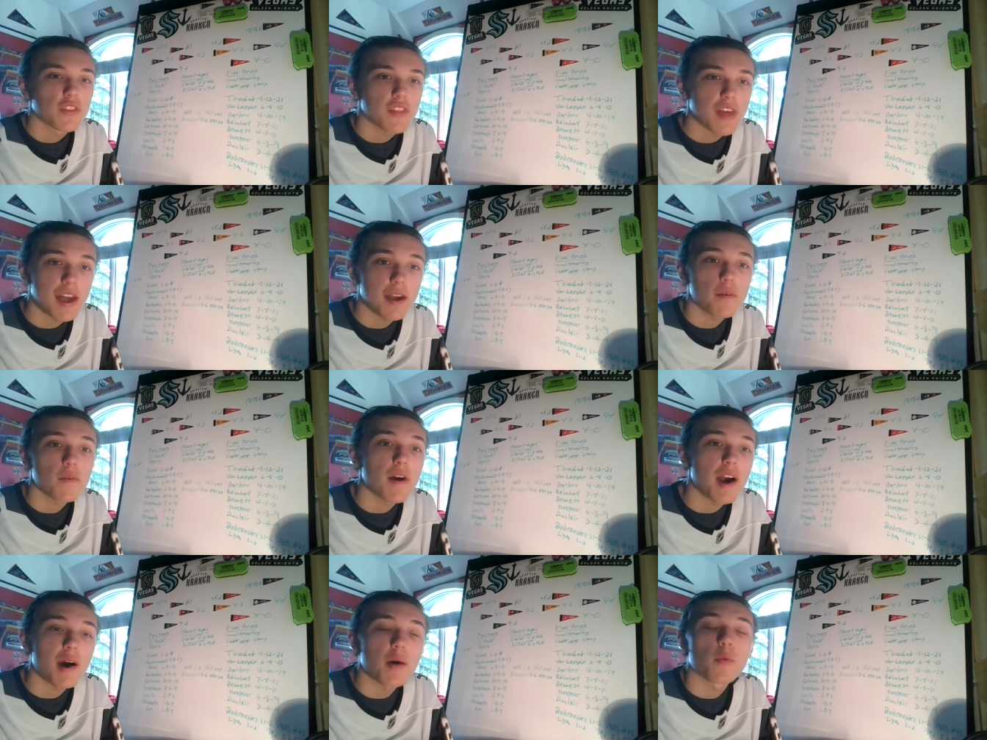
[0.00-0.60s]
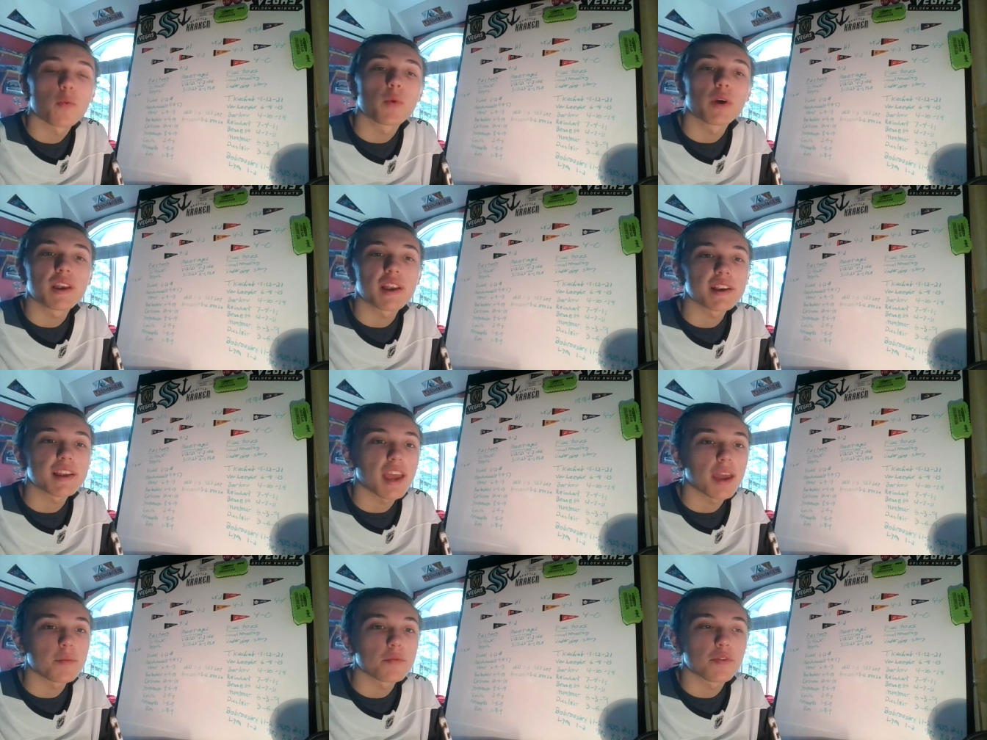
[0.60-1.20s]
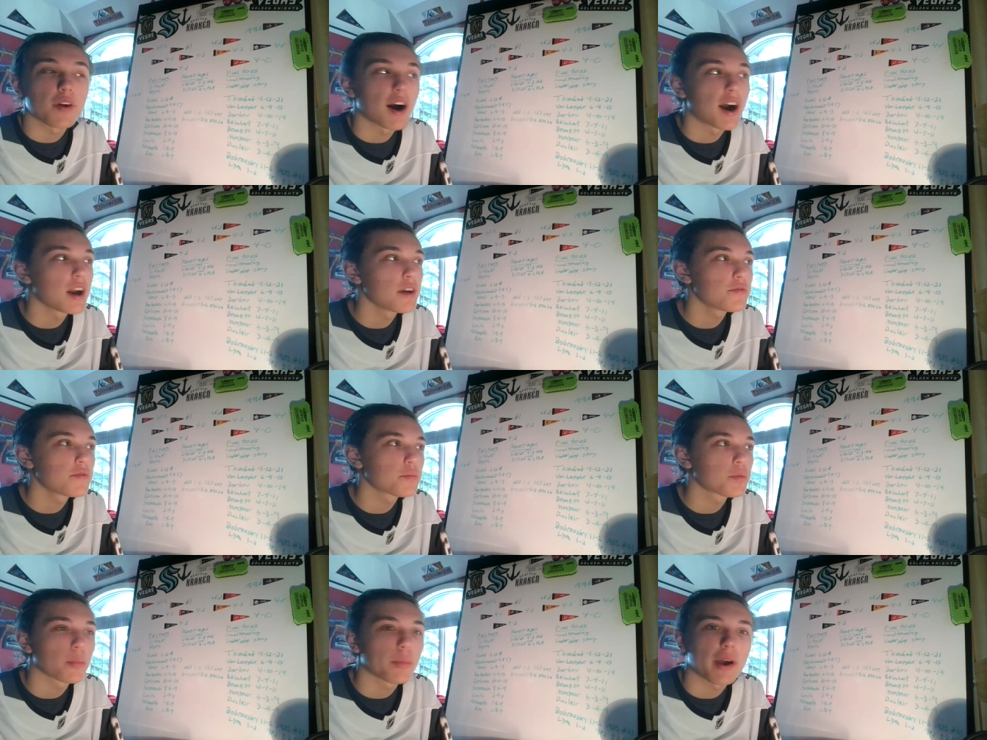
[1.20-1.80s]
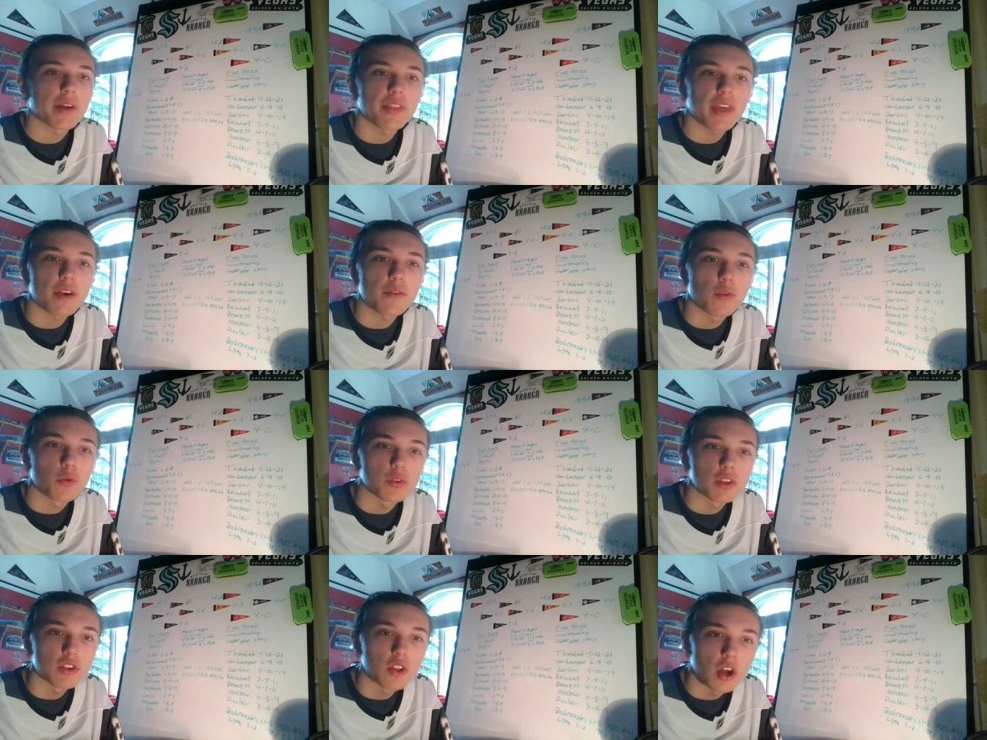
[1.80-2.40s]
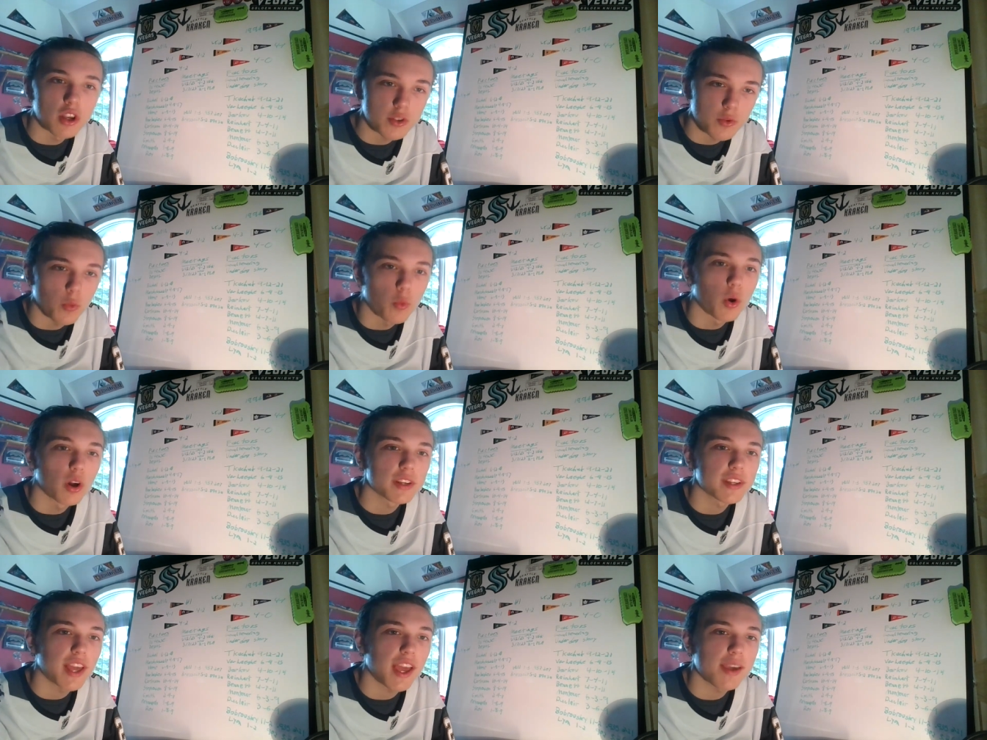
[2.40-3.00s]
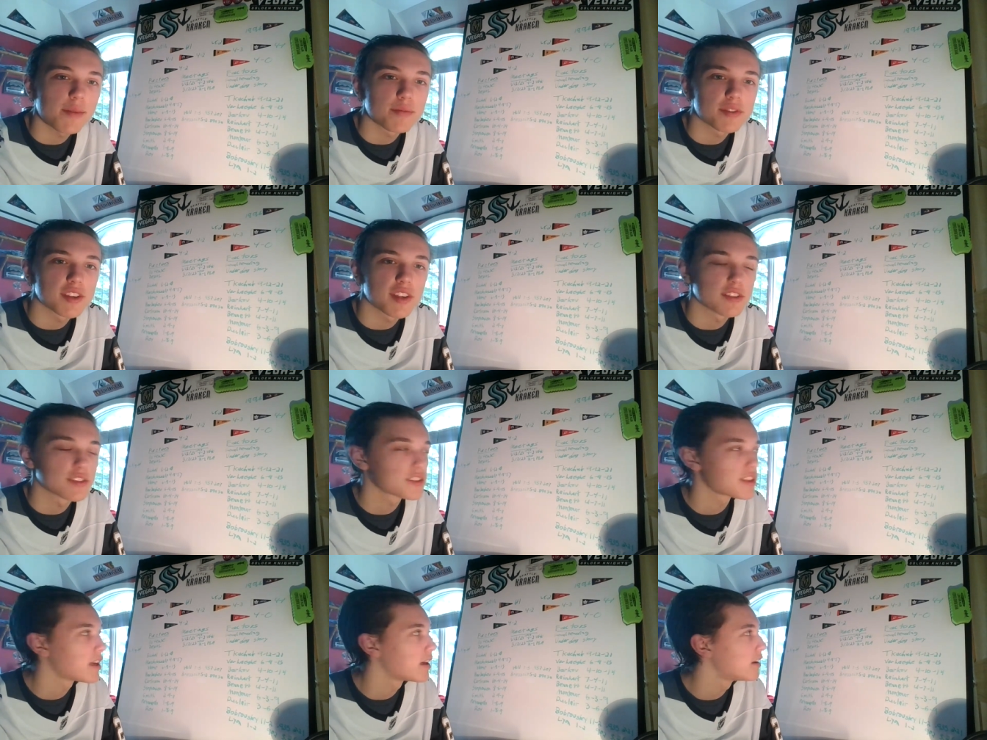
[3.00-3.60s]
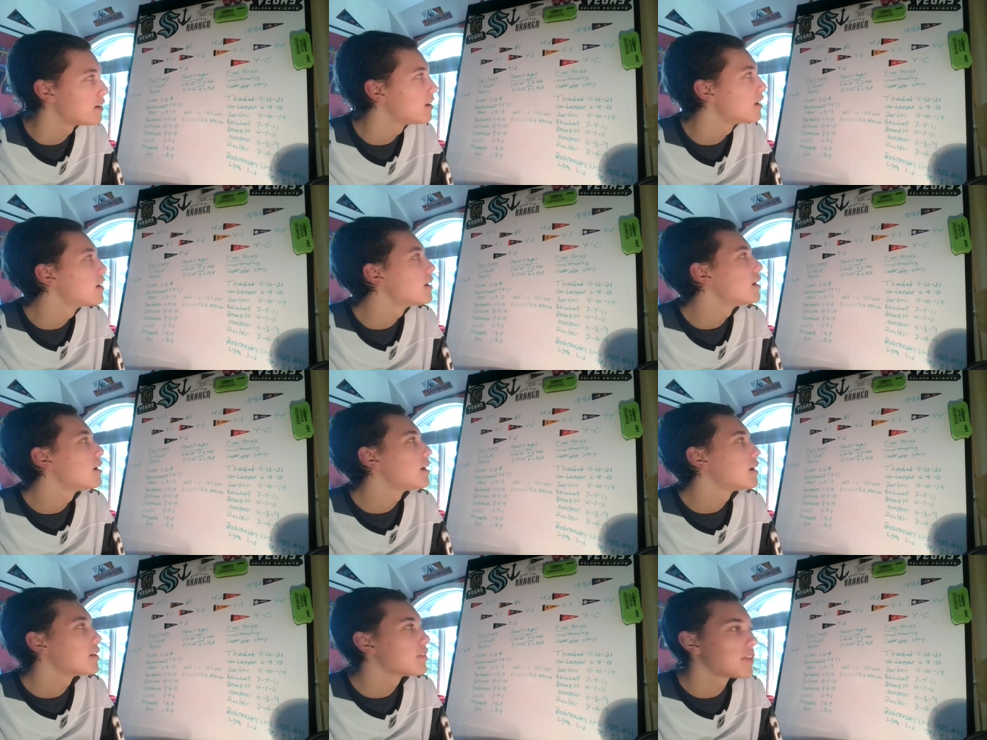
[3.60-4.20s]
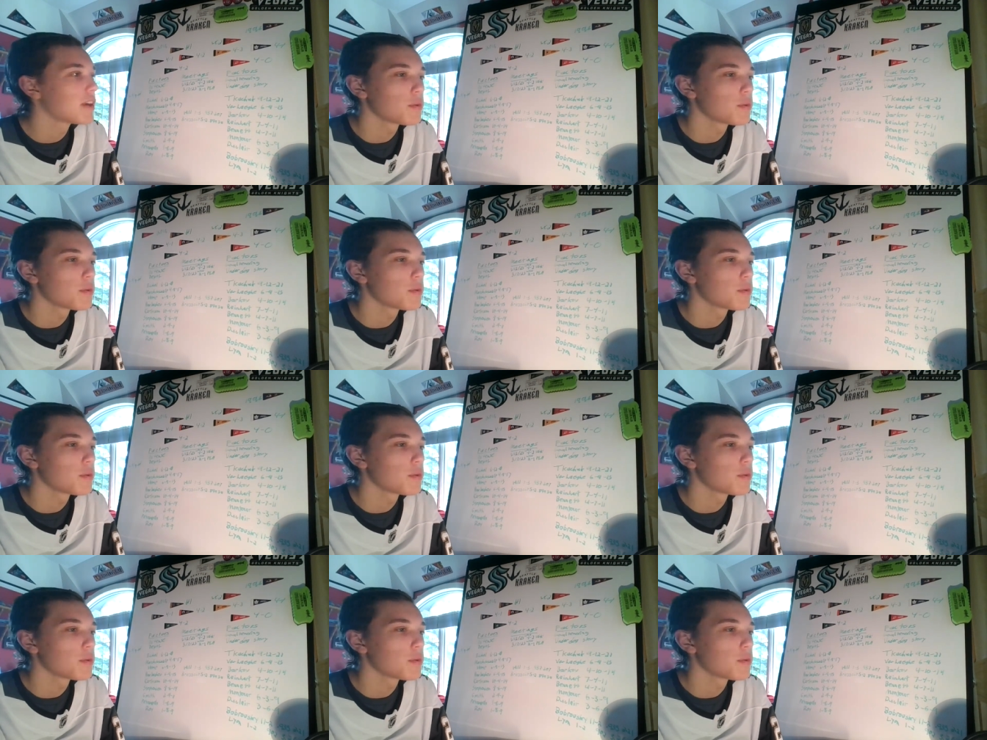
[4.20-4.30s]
That win in Game 5, they've only lost 1 game since then.